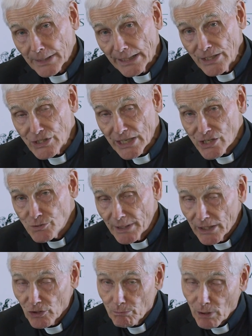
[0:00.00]
In
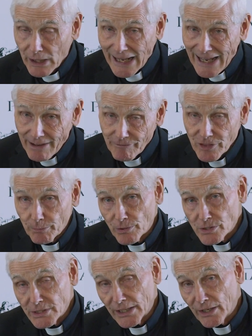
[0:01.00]
Tasmania, about half the
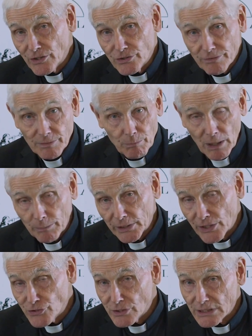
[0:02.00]
percentage of the
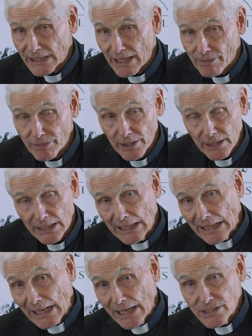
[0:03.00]
population is Catholic
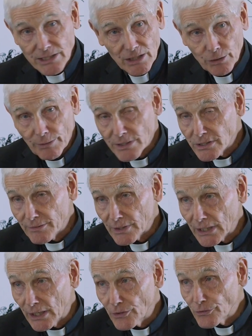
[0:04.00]
as in the rest of
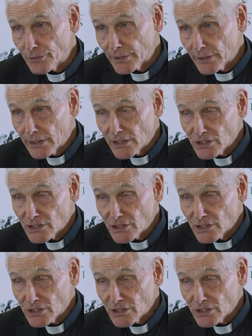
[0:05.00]
the country.